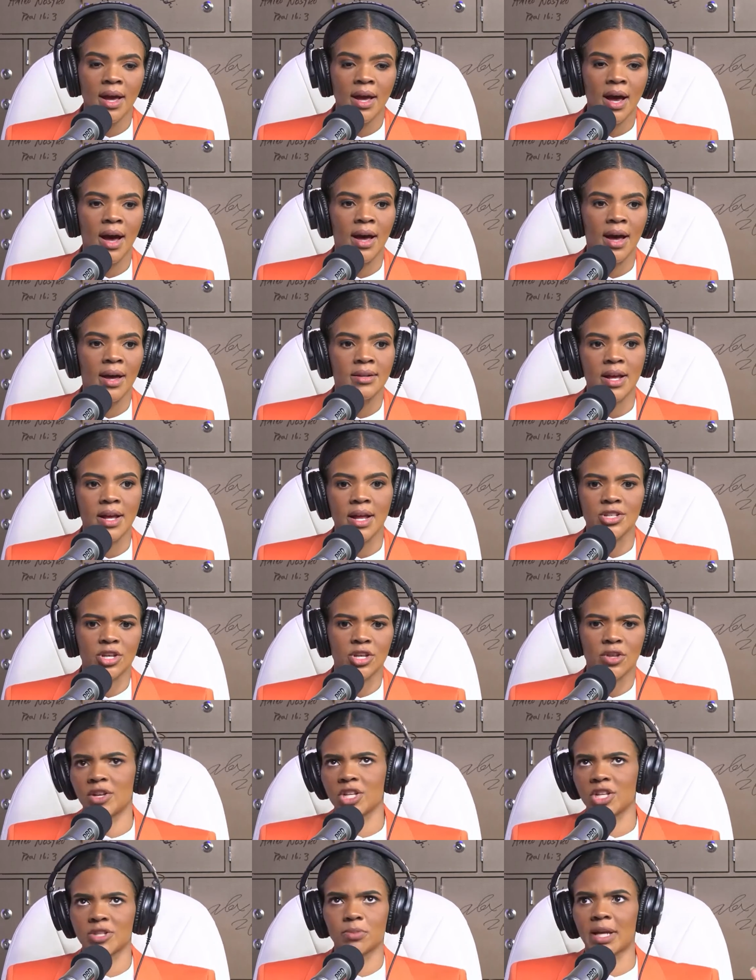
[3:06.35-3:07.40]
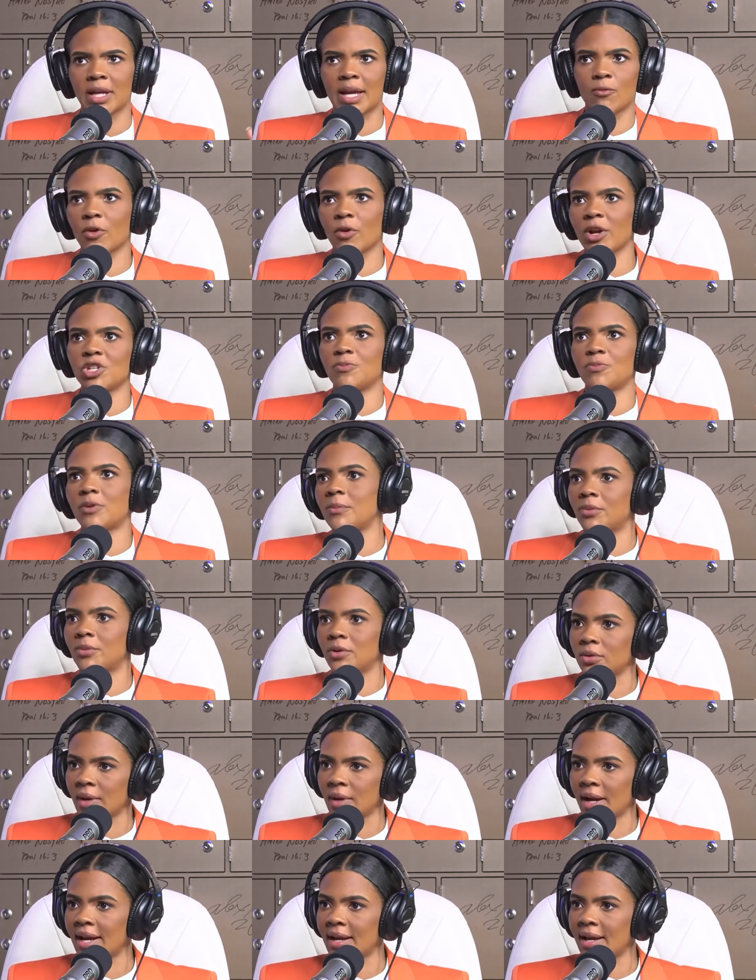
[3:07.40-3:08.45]
And so they just blame rich
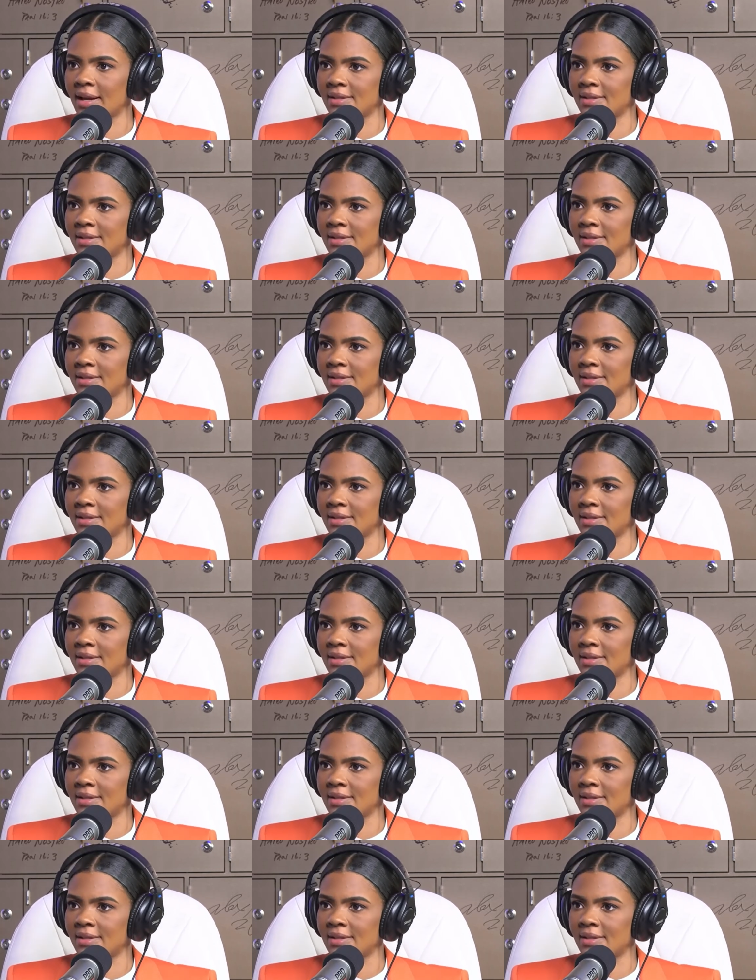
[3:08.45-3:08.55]
people, right?